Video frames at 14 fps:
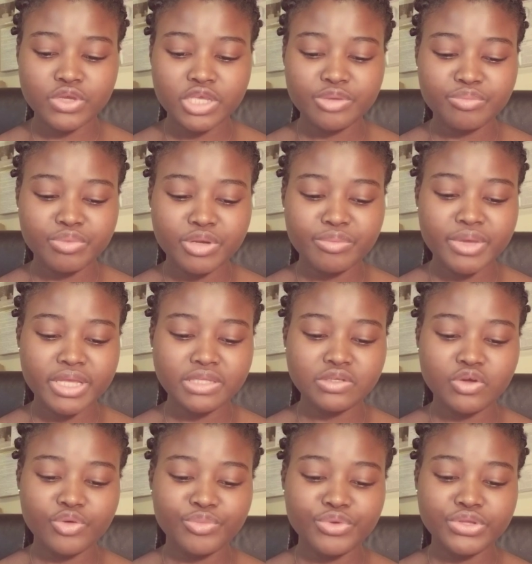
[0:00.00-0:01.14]
implement
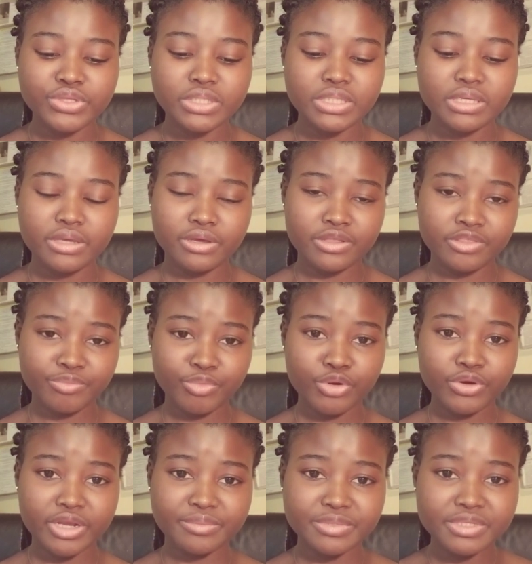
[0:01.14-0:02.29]
community health
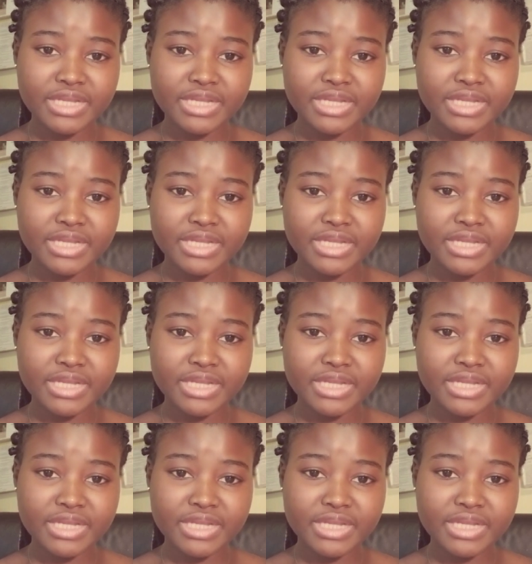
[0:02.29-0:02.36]
programs.